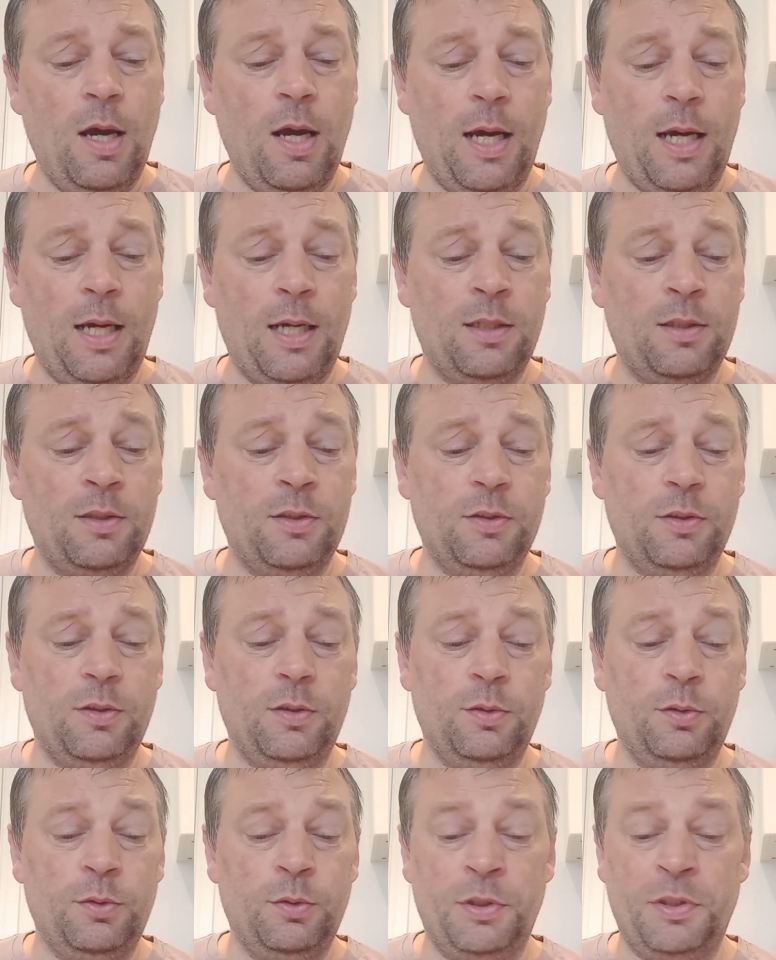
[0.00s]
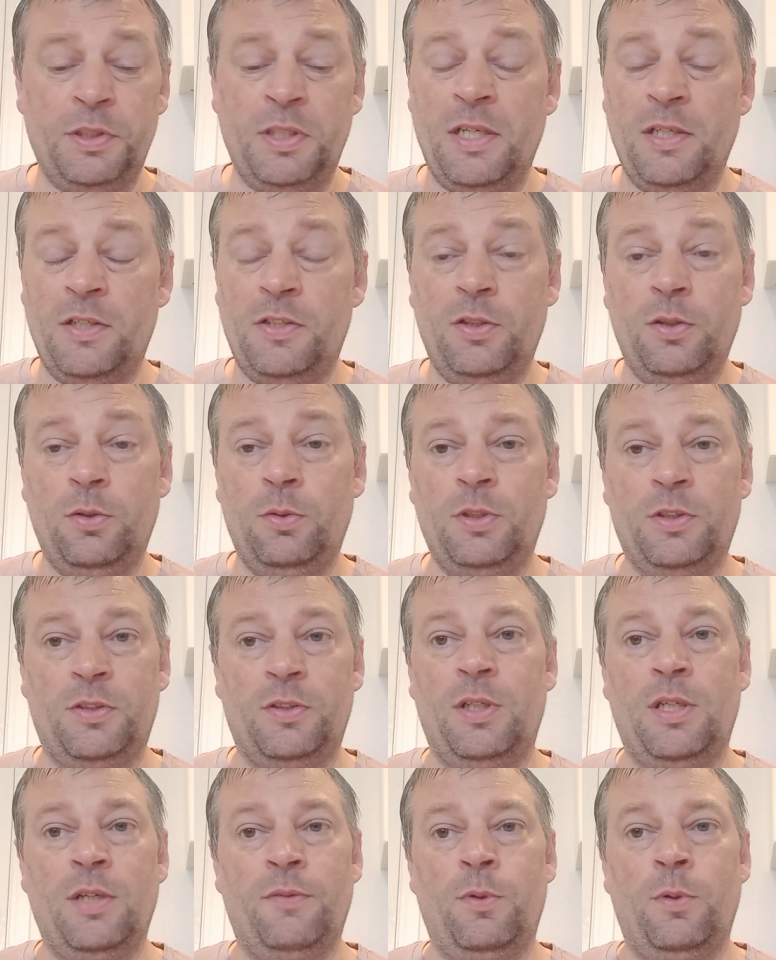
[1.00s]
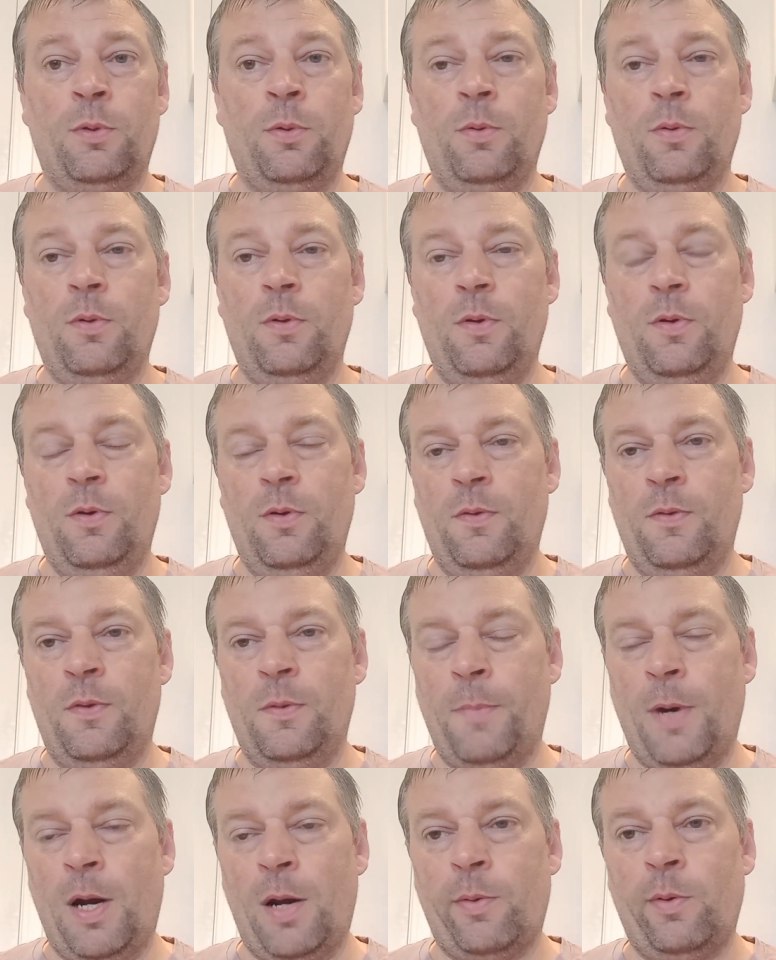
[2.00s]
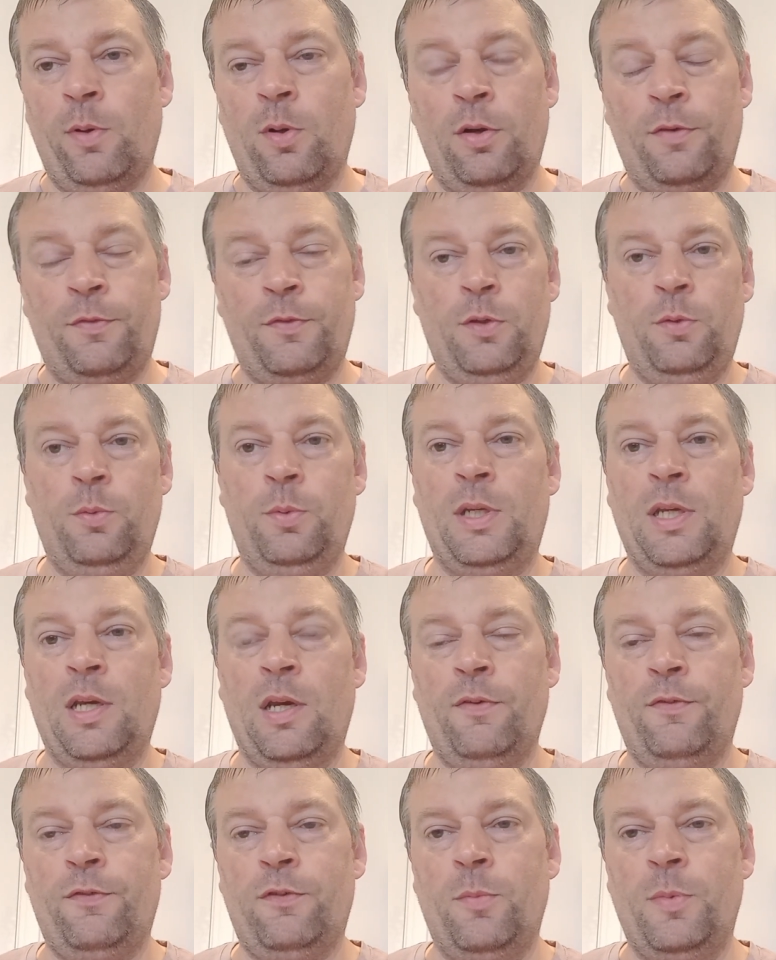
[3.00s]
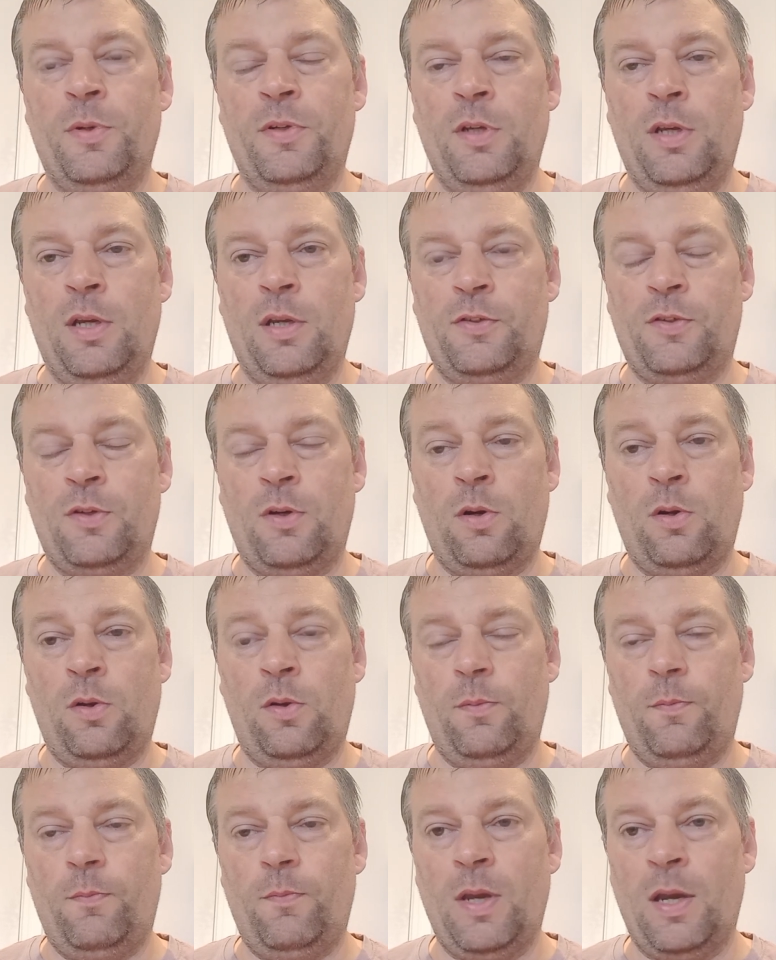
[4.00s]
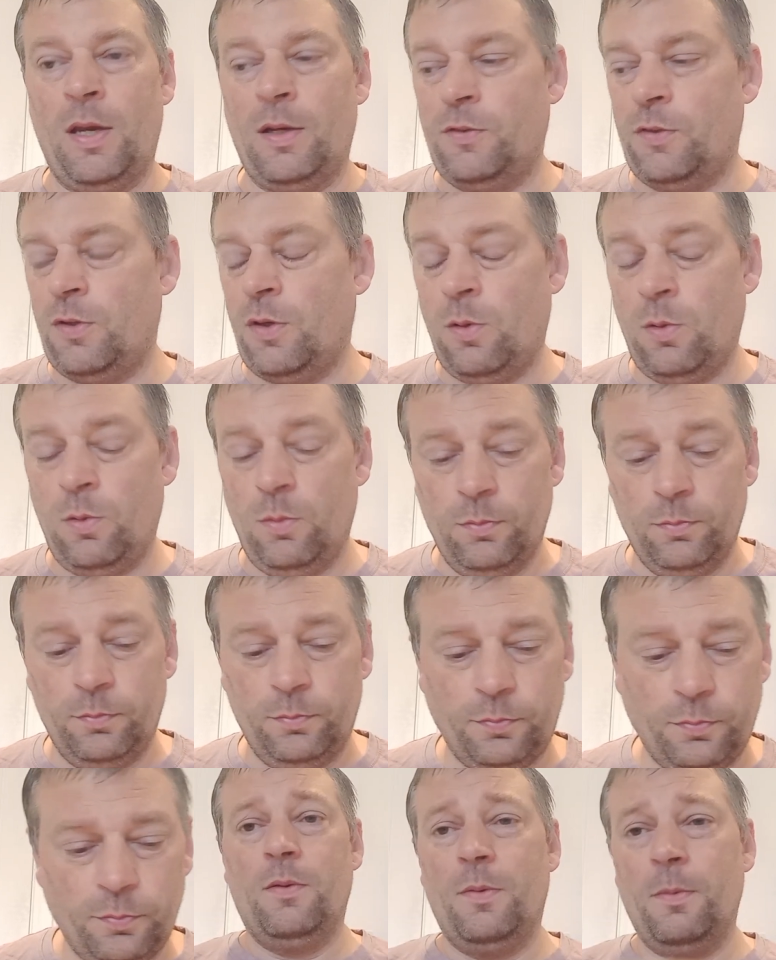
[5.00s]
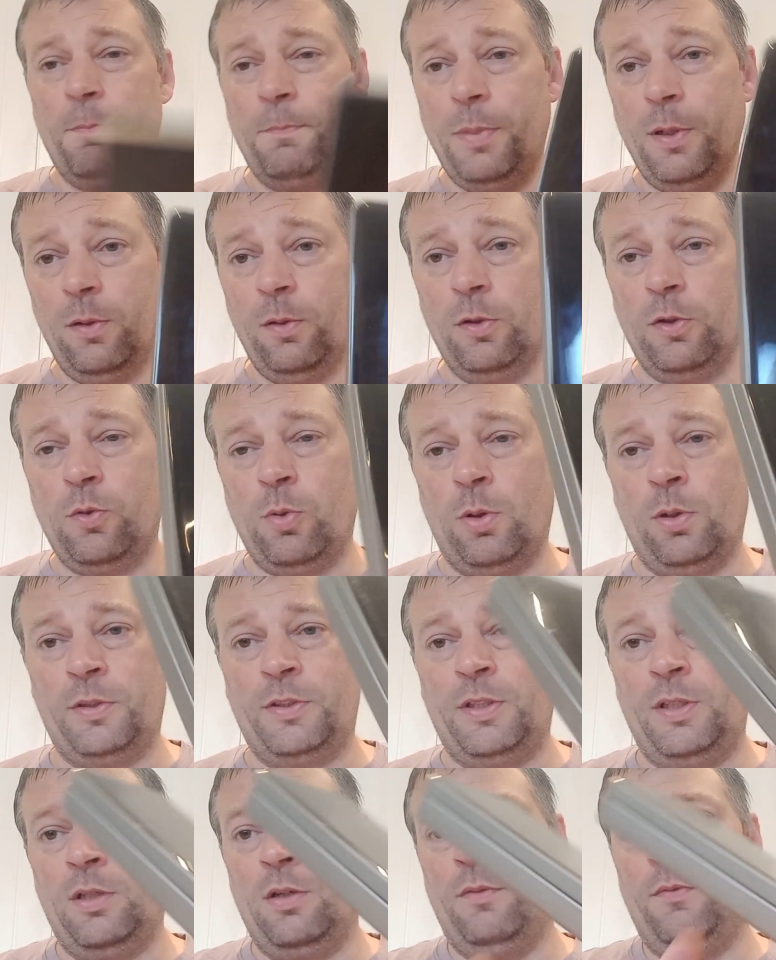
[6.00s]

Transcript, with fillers: and it still doesn't give you the battery life that you would get from a DSi XL. The build quality